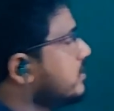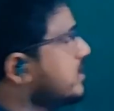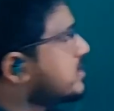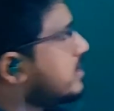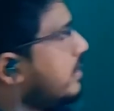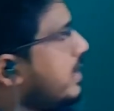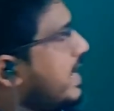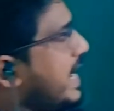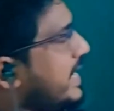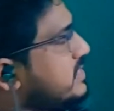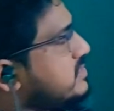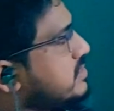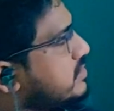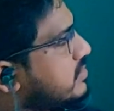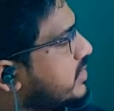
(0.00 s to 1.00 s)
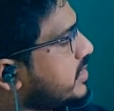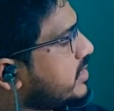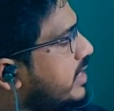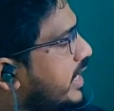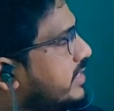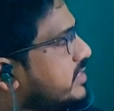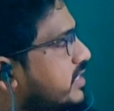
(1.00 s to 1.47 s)
This
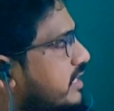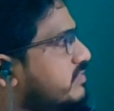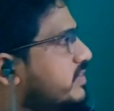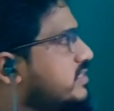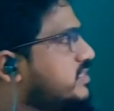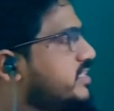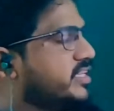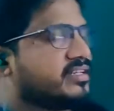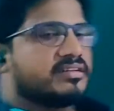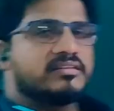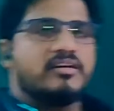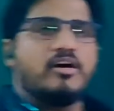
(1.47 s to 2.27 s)
axelrin and convertin,